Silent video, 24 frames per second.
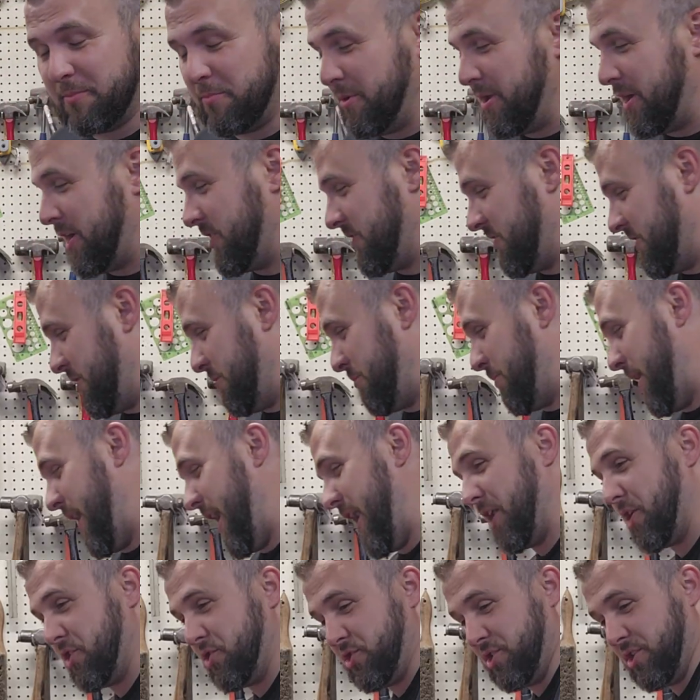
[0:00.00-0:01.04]
because of the
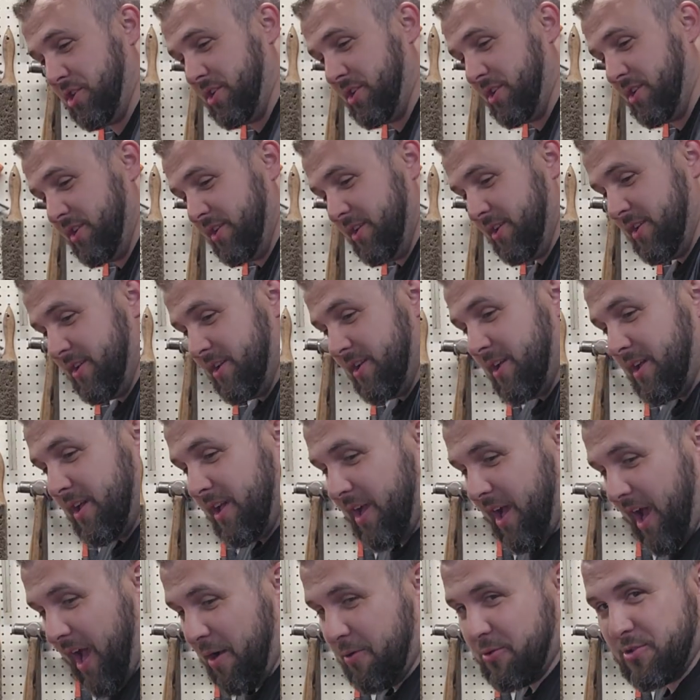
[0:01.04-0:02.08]
packaging.
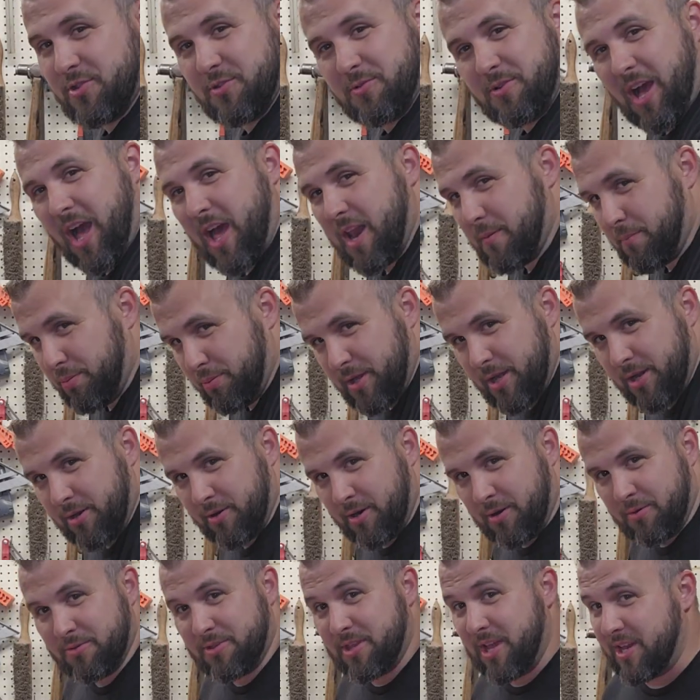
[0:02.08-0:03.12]
I was kind of playing
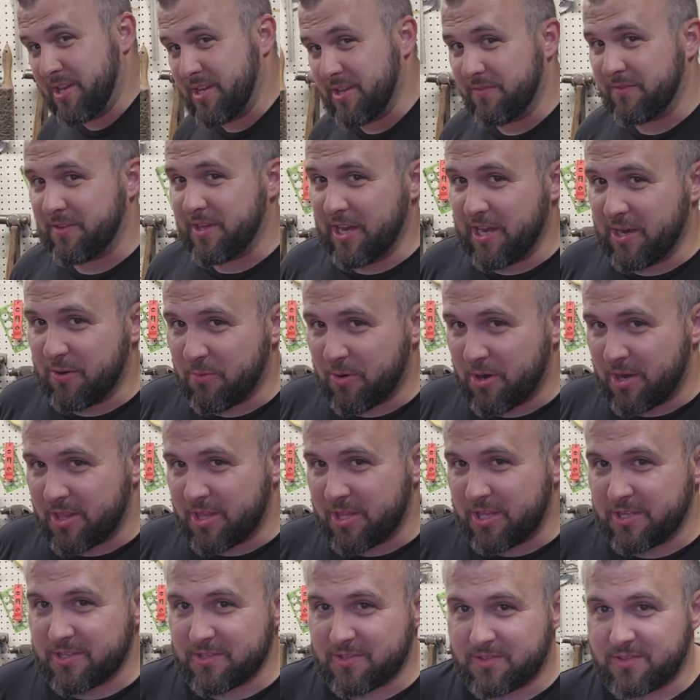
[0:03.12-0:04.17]
around with the idea of getting one of
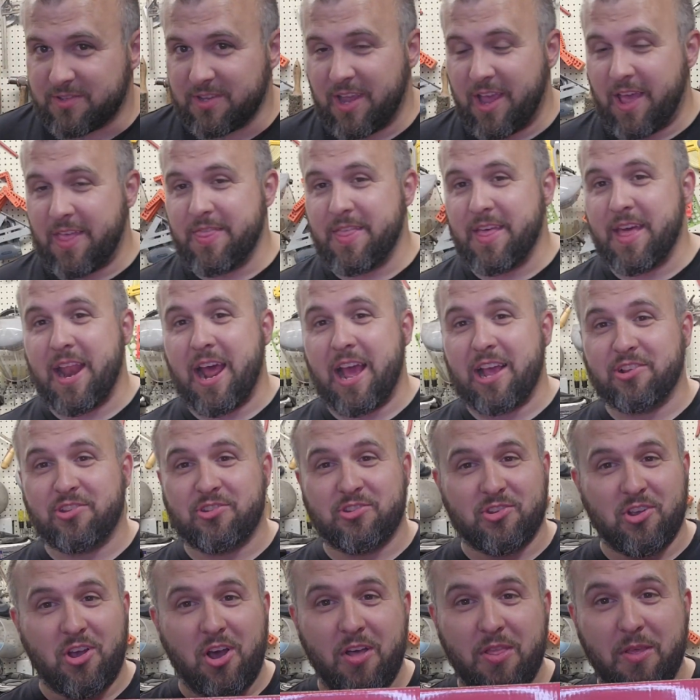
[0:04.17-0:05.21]
these, and then I
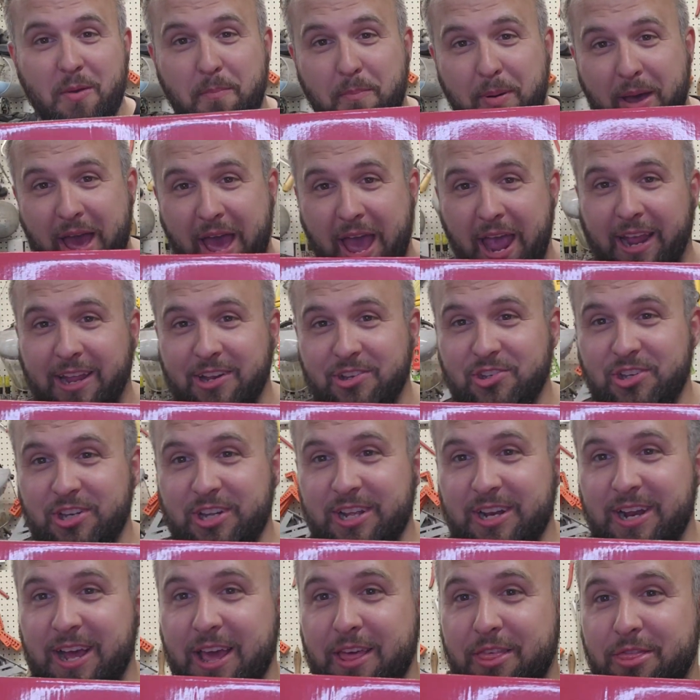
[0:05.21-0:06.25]
saw the packaging
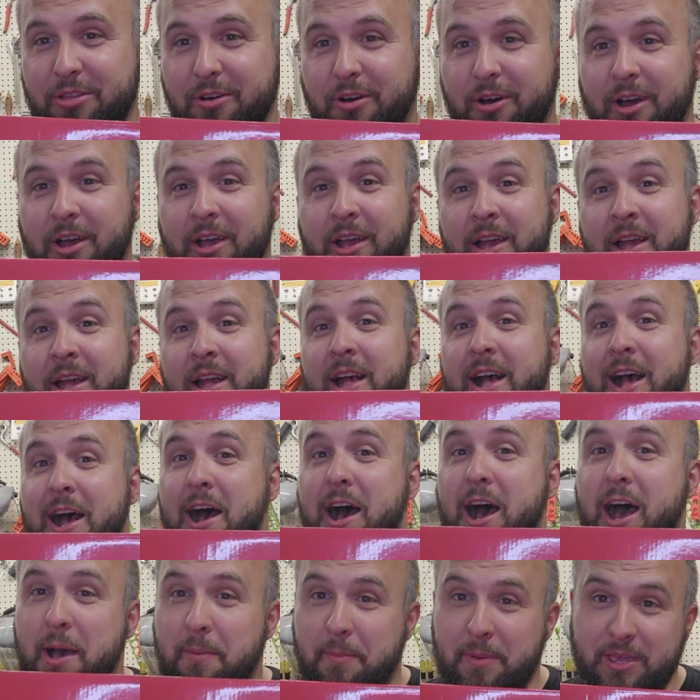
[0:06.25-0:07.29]
and I thought,
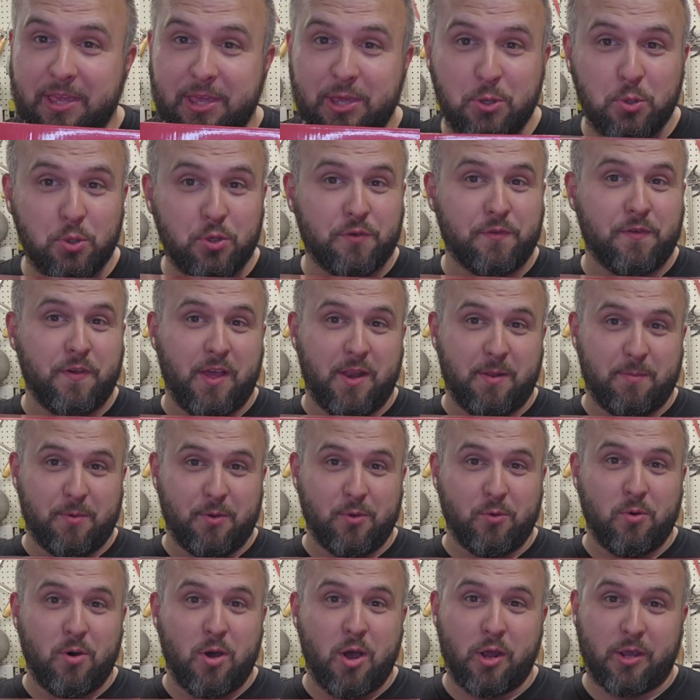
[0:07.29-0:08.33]
I'm a huge fan of
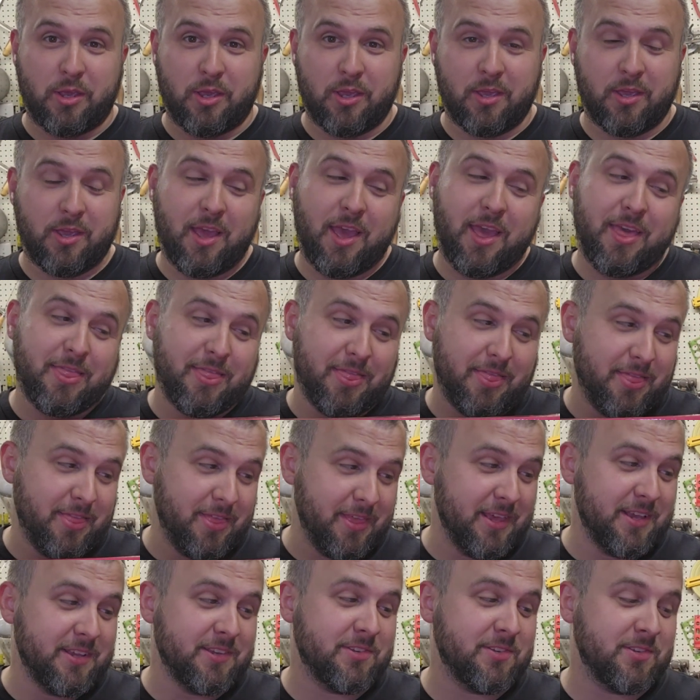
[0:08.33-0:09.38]
Milwaukee, and
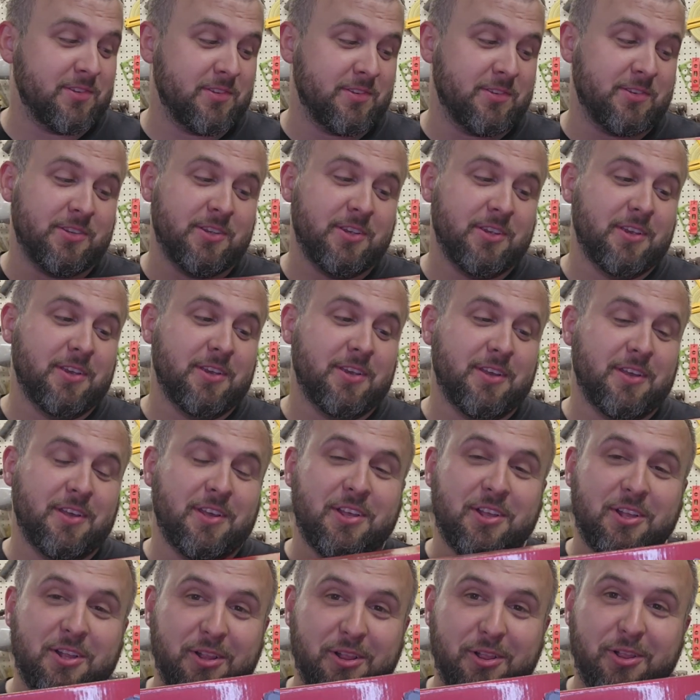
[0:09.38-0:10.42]
this
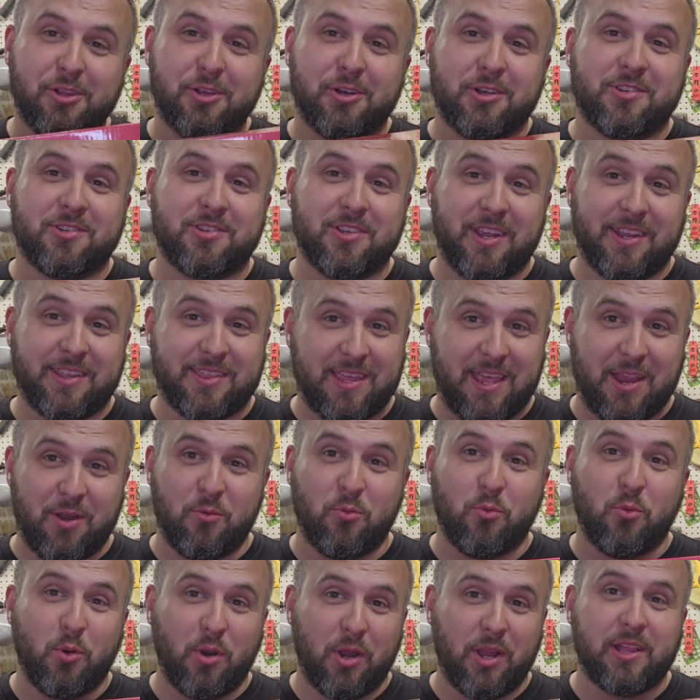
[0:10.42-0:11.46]
looks like they
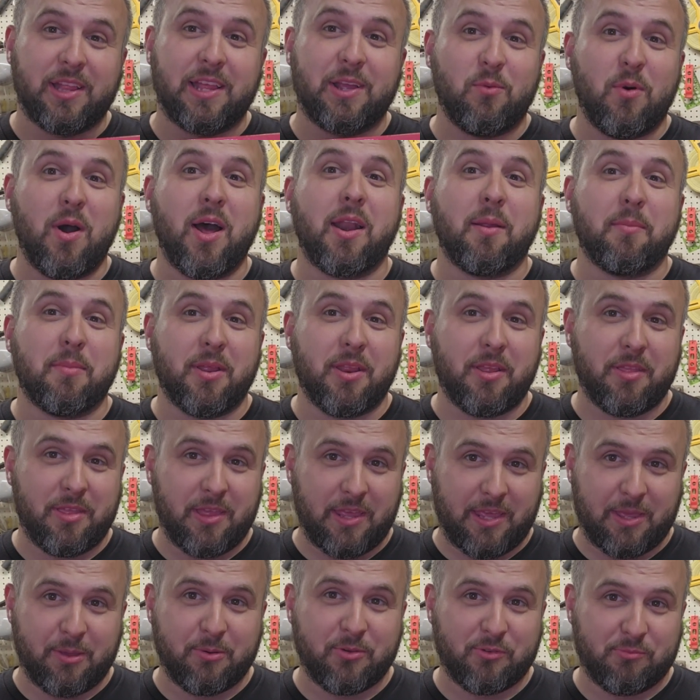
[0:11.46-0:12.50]
really wanted me to
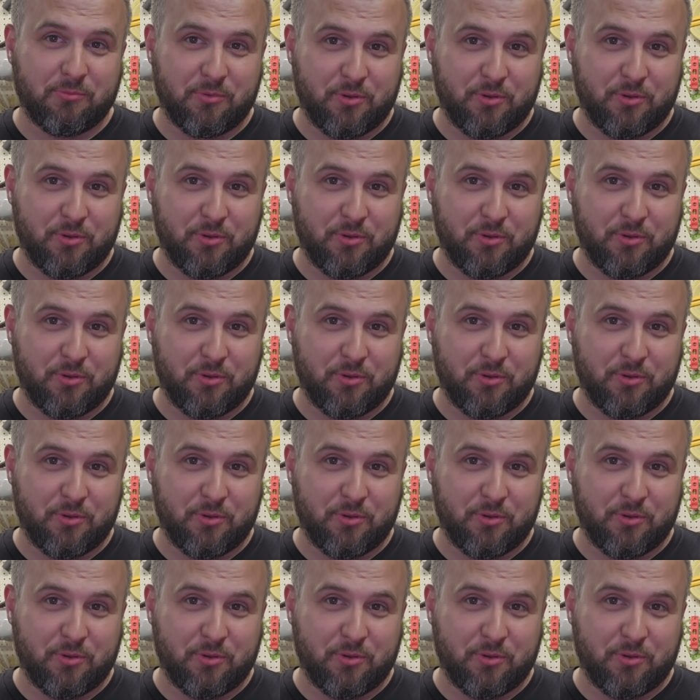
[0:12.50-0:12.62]
think it was